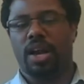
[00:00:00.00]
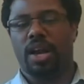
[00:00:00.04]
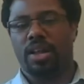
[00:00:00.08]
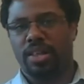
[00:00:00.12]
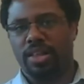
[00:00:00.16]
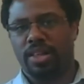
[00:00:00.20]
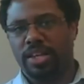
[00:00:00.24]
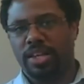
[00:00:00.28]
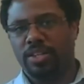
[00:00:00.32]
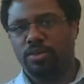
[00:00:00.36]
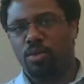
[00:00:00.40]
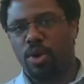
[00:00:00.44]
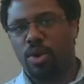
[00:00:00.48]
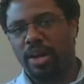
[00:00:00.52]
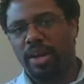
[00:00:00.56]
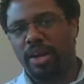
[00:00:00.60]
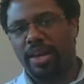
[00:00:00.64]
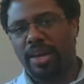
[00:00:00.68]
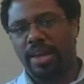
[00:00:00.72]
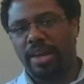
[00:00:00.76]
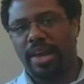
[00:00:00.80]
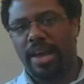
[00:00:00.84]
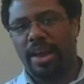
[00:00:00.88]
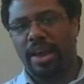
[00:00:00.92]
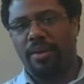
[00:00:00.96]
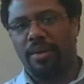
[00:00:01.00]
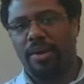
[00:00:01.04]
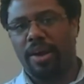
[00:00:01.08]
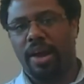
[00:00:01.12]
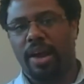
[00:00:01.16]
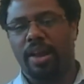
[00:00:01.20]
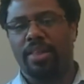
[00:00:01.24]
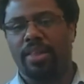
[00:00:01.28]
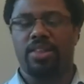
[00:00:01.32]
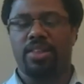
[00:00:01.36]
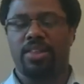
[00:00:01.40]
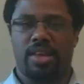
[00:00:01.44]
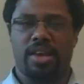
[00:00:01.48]
I think that's one key
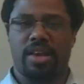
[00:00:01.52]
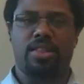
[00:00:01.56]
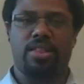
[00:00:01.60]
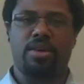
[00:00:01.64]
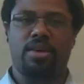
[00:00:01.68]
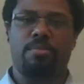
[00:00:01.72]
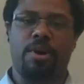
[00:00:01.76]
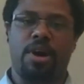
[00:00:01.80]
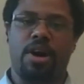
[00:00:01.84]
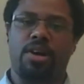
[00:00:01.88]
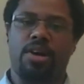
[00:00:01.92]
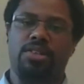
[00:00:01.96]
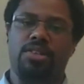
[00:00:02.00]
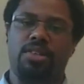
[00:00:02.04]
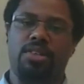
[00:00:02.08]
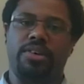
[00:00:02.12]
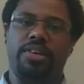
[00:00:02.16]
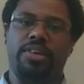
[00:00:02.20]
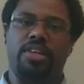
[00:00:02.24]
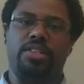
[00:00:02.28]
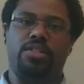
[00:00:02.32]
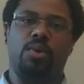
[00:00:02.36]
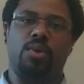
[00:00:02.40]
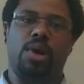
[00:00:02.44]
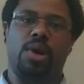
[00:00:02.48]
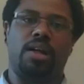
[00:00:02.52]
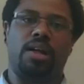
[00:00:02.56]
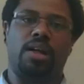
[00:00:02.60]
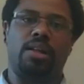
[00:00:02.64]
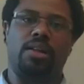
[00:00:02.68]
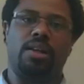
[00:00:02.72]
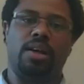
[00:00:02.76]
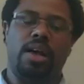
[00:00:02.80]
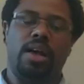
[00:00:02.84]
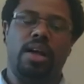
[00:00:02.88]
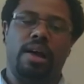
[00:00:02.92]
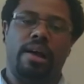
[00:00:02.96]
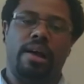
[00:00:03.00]
area. And I think the other part of it as
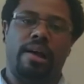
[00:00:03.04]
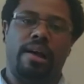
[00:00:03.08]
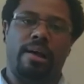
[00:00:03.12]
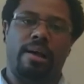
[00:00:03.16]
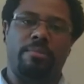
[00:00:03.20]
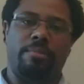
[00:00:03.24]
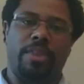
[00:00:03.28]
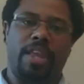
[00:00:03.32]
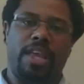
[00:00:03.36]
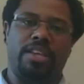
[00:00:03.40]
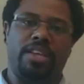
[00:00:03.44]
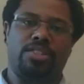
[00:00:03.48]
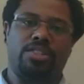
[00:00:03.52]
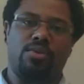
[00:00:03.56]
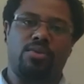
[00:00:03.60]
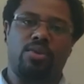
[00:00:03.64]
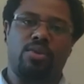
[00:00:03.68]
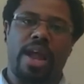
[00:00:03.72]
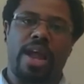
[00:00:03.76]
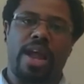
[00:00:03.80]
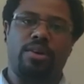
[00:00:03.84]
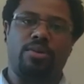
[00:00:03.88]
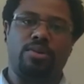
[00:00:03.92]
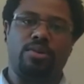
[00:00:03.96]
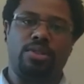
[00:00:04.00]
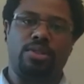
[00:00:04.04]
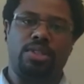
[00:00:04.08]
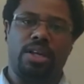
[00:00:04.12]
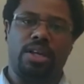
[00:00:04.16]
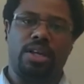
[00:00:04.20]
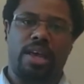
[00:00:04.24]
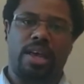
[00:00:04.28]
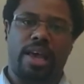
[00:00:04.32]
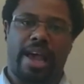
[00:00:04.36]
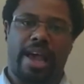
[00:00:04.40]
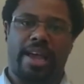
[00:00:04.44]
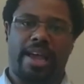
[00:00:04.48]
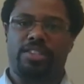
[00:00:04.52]
well um, is around
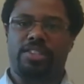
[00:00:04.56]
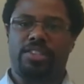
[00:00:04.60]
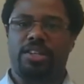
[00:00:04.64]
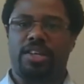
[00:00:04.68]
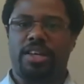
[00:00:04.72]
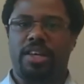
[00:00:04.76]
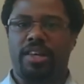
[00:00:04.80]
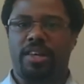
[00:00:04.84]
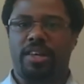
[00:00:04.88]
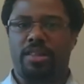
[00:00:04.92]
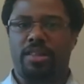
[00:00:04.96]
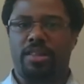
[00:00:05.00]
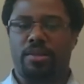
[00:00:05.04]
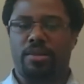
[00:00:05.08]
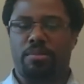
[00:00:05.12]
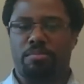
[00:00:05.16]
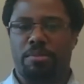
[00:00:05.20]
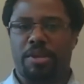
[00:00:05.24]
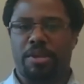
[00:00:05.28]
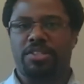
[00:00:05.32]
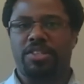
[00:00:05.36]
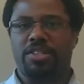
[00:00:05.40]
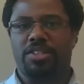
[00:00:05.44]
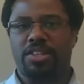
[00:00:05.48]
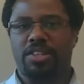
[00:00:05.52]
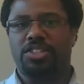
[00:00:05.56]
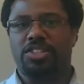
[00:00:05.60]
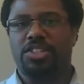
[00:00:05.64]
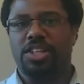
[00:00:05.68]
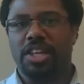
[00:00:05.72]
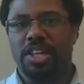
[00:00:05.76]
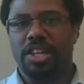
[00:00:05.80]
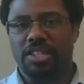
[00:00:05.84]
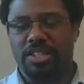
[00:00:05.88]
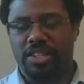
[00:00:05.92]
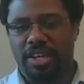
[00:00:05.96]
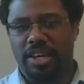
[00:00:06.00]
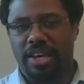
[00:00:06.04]
actually business
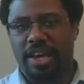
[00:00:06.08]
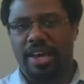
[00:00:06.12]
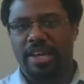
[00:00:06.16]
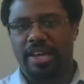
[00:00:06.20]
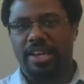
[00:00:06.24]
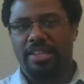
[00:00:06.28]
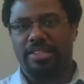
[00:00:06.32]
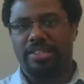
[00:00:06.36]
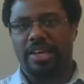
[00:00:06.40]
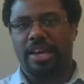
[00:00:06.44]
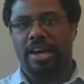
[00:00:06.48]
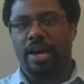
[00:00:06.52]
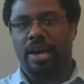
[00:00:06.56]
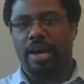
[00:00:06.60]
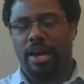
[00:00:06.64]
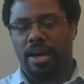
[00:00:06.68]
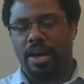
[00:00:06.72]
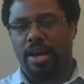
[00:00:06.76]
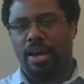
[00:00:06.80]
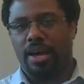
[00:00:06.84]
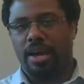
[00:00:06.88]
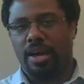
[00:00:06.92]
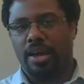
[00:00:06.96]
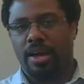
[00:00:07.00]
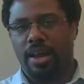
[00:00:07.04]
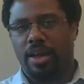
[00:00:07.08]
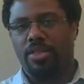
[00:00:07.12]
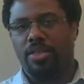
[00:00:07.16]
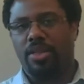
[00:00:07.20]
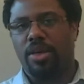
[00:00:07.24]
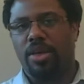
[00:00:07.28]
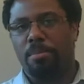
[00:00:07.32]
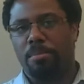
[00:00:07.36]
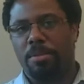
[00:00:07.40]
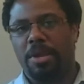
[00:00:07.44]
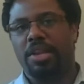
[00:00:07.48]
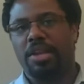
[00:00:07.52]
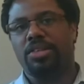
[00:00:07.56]
agility and uh, you know,
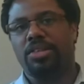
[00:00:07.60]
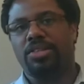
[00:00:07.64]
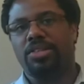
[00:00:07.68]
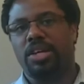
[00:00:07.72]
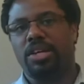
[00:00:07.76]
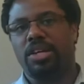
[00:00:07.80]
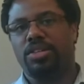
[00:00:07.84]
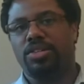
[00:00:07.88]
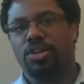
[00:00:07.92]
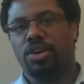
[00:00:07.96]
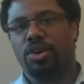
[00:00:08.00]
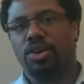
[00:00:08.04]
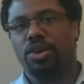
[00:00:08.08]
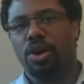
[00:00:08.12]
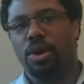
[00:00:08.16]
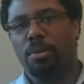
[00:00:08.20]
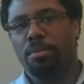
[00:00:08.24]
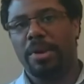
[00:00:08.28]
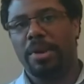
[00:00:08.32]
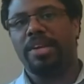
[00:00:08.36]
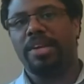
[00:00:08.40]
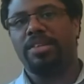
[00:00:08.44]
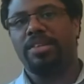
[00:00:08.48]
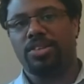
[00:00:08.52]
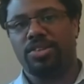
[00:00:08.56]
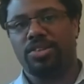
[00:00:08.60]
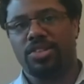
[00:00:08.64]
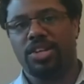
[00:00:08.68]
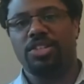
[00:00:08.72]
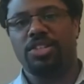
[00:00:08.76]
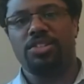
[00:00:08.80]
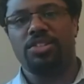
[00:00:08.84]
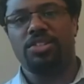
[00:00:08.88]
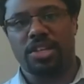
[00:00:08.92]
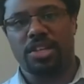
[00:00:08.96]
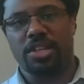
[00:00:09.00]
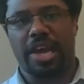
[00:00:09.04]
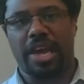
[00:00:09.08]
the ability to make
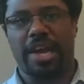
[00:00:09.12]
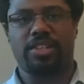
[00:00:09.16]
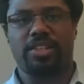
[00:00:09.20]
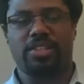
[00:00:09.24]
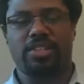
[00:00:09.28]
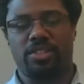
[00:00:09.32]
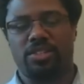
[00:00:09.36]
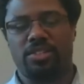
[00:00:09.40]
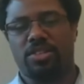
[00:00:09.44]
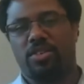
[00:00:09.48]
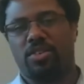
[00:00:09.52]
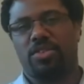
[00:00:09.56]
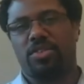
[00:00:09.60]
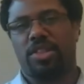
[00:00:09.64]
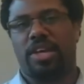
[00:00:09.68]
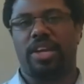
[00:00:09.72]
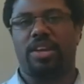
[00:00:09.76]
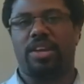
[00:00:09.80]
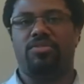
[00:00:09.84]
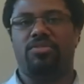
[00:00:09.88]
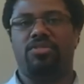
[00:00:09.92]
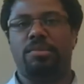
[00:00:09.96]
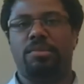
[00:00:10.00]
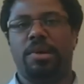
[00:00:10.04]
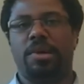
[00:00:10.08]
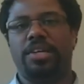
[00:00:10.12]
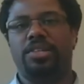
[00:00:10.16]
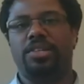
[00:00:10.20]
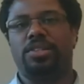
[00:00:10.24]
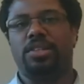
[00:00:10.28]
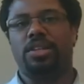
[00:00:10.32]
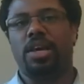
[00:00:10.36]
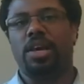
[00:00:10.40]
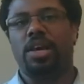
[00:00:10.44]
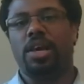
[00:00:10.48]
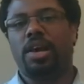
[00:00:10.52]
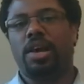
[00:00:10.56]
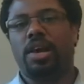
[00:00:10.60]
decisions and actions off of that
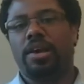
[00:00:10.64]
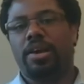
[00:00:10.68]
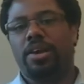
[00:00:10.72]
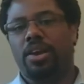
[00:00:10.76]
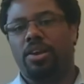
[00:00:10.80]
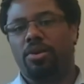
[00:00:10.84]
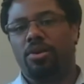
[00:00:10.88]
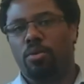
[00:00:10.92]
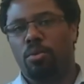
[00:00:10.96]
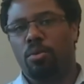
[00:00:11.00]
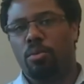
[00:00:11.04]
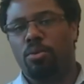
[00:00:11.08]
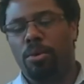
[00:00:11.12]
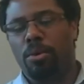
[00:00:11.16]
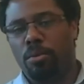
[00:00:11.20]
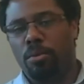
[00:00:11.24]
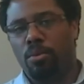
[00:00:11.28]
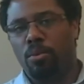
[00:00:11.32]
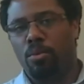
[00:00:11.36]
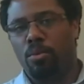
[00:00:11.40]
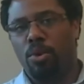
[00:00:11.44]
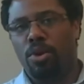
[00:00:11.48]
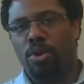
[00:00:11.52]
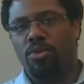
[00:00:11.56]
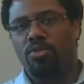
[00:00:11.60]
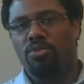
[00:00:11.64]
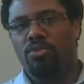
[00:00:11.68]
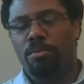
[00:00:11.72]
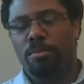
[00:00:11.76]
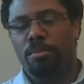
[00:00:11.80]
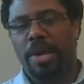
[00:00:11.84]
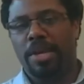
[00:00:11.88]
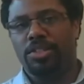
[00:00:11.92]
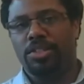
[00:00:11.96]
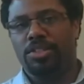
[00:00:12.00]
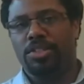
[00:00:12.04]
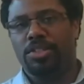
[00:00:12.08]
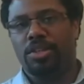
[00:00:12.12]
information. You know, we Will
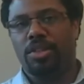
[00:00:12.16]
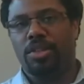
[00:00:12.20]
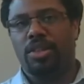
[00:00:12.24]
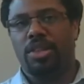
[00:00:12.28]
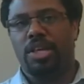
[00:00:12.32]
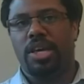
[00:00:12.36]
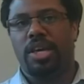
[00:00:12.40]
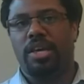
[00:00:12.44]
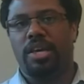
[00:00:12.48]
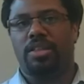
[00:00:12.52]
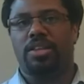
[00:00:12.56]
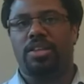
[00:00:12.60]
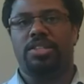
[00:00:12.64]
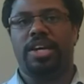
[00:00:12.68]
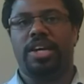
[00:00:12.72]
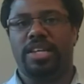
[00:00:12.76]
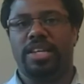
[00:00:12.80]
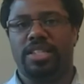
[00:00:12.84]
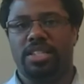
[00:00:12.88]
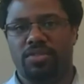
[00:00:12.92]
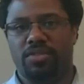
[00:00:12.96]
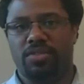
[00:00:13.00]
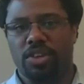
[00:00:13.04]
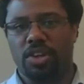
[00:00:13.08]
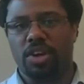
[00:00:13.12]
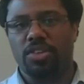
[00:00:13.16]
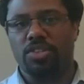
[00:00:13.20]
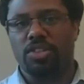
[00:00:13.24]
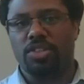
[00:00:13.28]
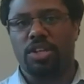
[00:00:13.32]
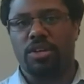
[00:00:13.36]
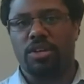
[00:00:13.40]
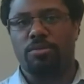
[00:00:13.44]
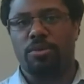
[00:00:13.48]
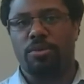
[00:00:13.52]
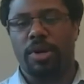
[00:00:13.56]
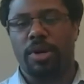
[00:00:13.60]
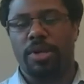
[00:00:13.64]
mention the, the data
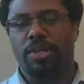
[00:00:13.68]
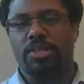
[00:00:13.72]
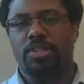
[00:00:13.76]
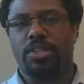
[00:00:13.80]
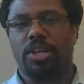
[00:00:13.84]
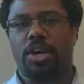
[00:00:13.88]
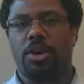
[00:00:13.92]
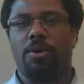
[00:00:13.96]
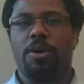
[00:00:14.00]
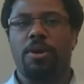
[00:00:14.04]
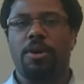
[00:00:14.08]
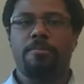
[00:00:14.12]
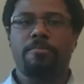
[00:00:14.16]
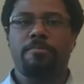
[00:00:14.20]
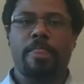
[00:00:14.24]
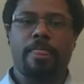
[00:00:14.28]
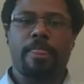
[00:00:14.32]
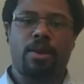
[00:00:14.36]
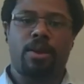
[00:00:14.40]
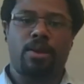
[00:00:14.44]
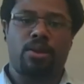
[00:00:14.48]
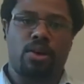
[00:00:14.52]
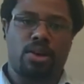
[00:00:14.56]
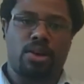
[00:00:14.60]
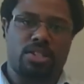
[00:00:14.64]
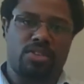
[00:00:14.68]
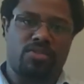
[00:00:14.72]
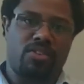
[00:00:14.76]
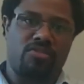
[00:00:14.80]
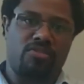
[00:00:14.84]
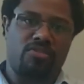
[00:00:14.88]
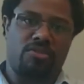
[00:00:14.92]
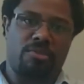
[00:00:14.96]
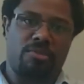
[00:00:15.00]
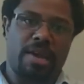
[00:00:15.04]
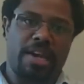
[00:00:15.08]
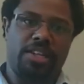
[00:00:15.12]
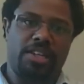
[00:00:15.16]
velocity point. So lots of
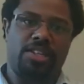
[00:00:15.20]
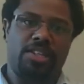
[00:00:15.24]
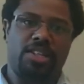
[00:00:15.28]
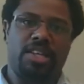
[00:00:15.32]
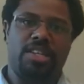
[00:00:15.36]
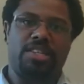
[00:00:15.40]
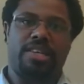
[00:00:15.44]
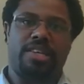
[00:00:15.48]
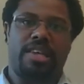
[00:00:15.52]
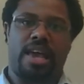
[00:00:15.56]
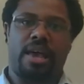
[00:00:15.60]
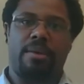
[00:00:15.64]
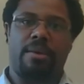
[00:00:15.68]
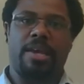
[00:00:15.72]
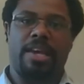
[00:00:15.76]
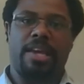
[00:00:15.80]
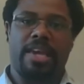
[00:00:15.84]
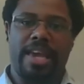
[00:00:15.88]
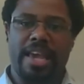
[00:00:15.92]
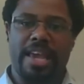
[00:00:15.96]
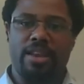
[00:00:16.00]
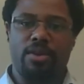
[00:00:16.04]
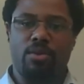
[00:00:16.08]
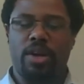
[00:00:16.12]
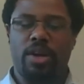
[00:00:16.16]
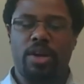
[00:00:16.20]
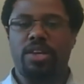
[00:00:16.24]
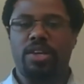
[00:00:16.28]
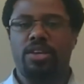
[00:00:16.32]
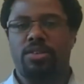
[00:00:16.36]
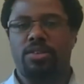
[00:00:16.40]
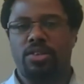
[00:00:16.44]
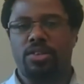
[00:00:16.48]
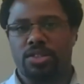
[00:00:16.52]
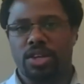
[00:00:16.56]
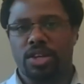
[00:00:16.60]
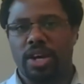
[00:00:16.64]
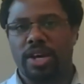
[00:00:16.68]
information is coming in when
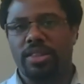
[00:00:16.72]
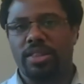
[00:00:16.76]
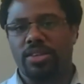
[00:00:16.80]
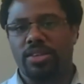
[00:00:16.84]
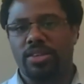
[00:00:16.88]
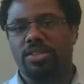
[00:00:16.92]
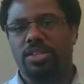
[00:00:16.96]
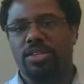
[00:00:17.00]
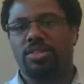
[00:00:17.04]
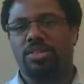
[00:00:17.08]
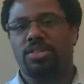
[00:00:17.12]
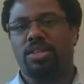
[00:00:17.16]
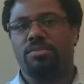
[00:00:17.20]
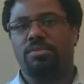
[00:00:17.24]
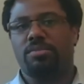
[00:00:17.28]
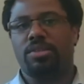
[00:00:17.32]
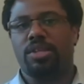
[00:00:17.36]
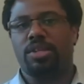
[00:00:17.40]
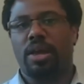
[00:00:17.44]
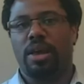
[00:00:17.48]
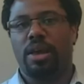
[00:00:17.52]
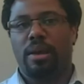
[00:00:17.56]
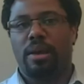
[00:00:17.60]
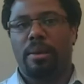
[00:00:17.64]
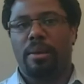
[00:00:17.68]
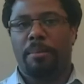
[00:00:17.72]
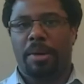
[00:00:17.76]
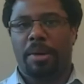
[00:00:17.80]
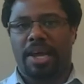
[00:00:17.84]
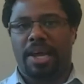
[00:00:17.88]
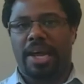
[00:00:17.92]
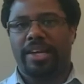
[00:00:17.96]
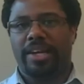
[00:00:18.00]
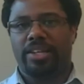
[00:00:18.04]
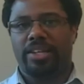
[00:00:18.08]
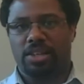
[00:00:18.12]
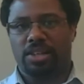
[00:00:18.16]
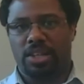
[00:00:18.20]
you design these systems,
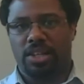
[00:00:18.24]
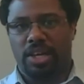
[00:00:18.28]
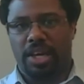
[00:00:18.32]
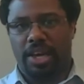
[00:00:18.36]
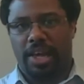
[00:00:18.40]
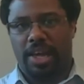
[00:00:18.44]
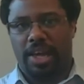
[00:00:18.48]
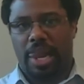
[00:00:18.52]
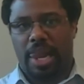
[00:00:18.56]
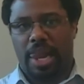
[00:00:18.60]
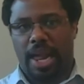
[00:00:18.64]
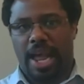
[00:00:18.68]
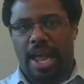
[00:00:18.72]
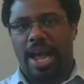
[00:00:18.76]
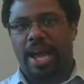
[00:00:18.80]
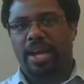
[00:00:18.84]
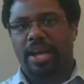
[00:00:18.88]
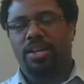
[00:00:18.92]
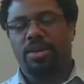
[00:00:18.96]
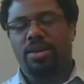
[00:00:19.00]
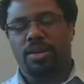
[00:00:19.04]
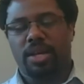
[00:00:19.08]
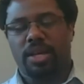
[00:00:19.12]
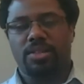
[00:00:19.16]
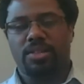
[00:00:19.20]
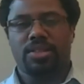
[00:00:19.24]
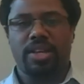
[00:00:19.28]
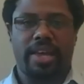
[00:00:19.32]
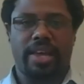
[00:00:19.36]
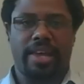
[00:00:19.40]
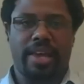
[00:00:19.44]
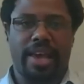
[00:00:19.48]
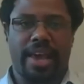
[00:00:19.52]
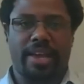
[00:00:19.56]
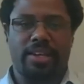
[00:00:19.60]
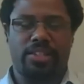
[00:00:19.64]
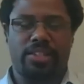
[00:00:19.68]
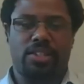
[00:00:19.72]
but actually, how do you then
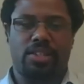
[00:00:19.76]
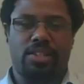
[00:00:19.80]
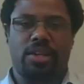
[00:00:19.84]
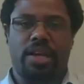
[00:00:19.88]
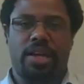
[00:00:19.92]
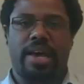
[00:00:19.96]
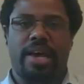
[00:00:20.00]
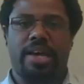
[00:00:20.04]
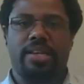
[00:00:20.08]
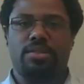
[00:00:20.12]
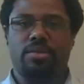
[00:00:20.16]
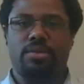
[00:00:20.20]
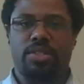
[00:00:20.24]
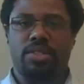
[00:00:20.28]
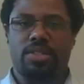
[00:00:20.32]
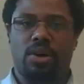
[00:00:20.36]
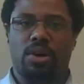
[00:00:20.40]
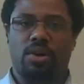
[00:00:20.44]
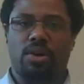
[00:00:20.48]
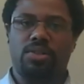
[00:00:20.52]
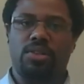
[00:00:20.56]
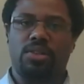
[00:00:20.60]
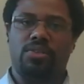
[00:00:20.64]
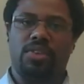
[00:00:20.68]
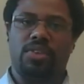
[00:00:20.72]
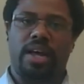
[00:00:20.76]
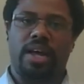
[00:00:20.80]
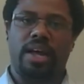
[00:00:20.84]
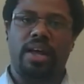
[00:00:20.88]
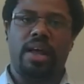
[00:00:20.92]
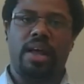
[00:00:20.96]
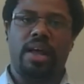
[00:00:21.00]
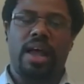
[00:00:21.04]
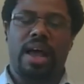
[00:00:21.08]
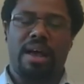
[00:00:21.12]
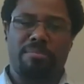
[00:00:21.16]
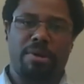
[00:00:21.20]
take action as a result of that?